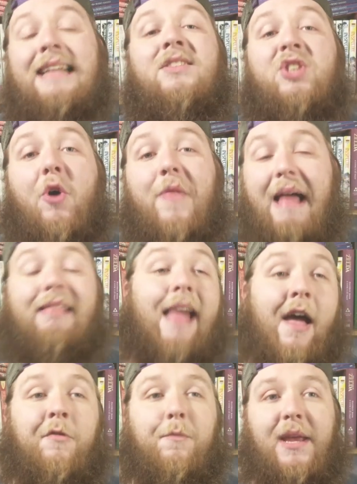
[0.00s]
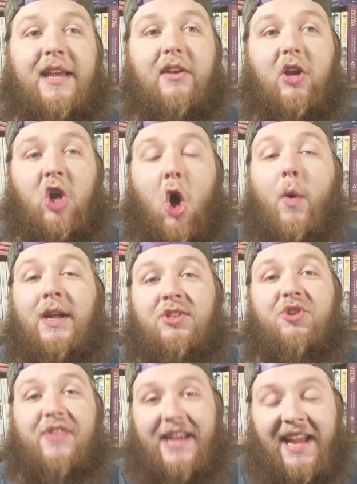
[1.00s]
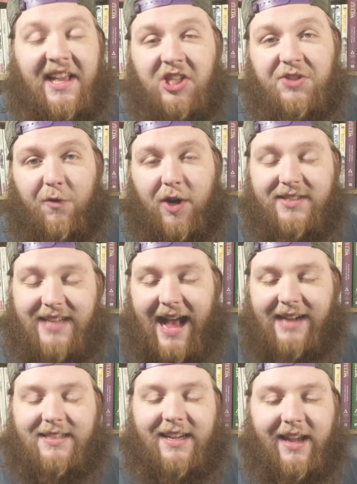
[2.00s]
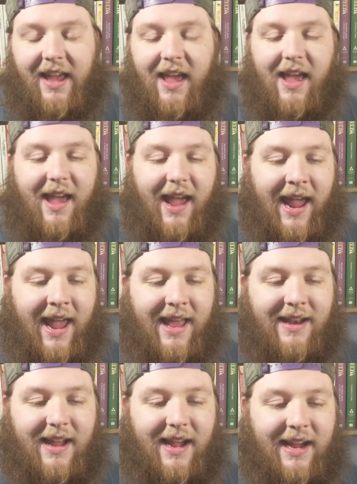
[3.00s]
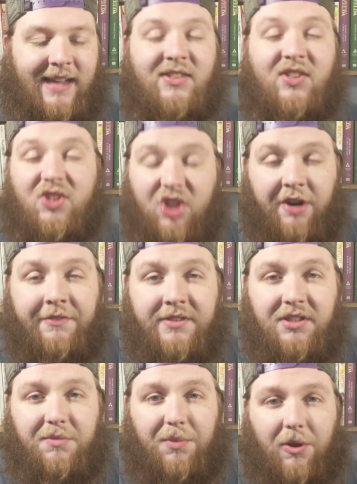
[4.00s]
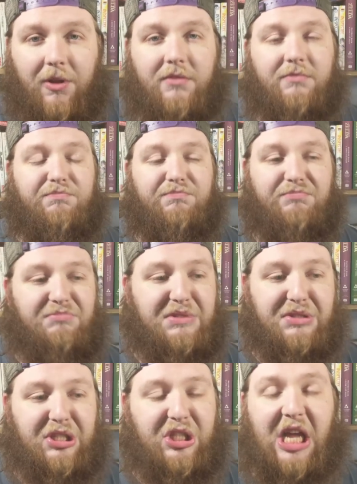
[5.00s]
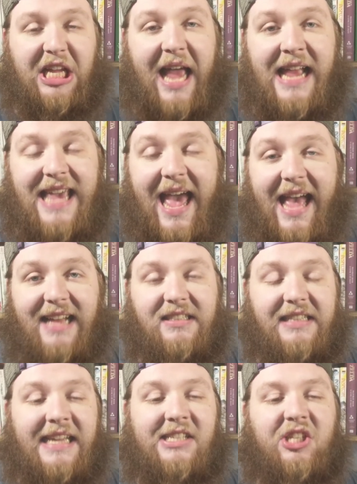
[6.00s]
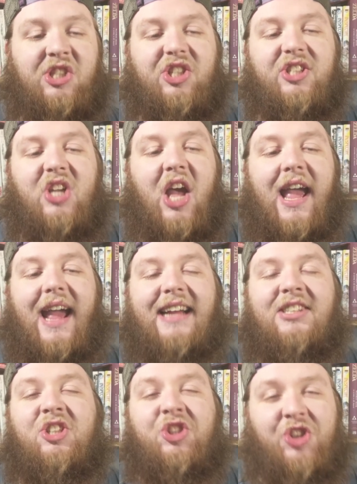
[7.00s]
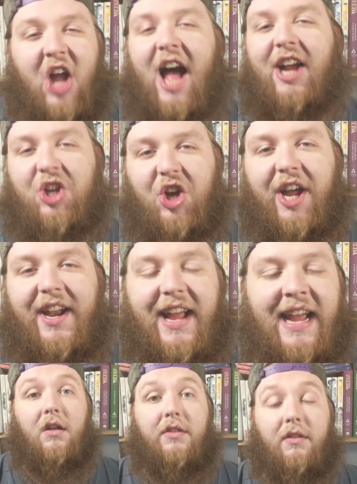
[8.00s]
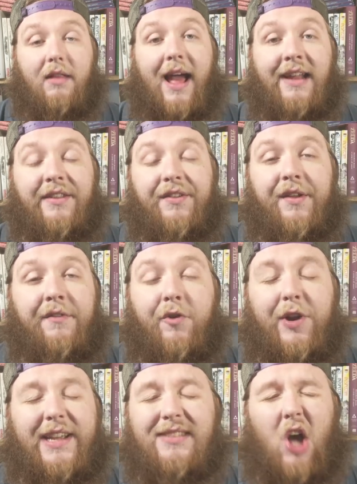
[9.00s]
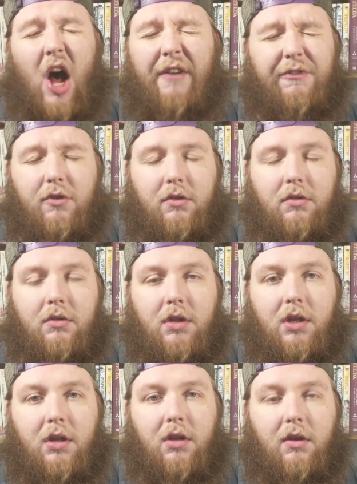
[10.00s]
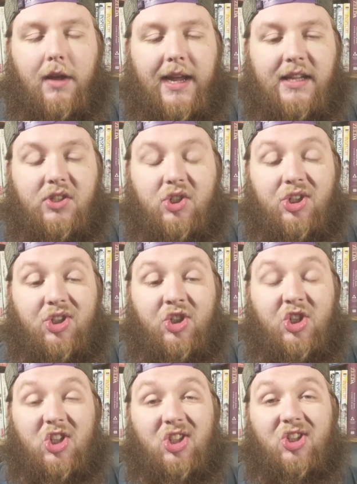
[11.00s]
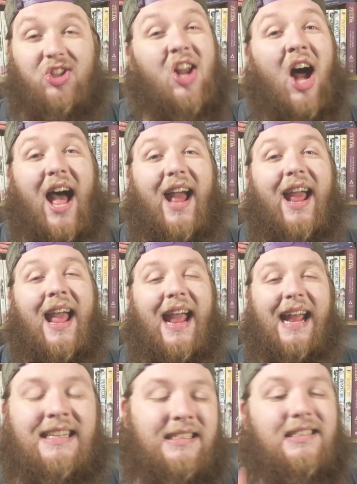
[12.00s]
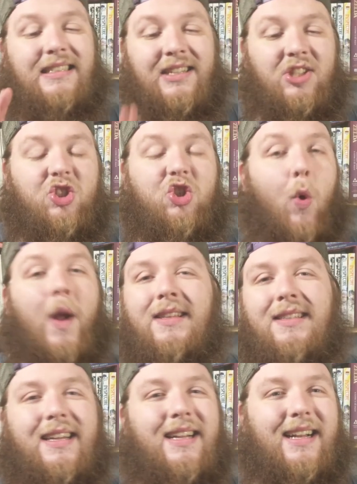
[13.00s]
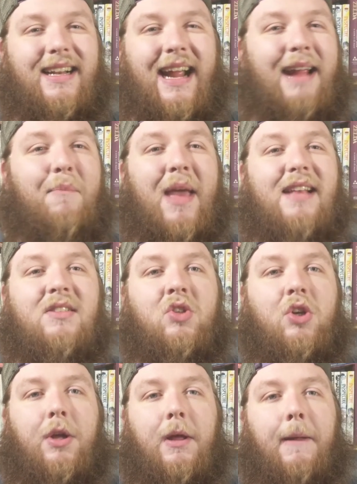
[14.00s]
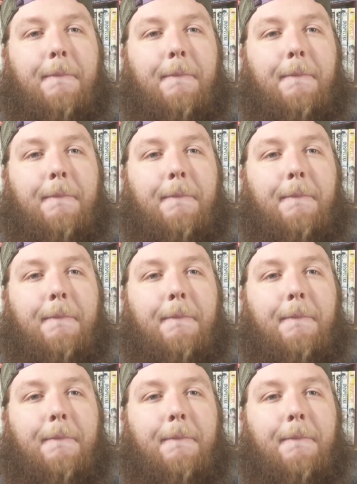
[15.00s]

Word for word: And so that left me going to the English voice acting, and it's serviceable, I guess. It's just, it's just not good. The line delivery is awful. It's just, just not. It's disjointed, and it makes.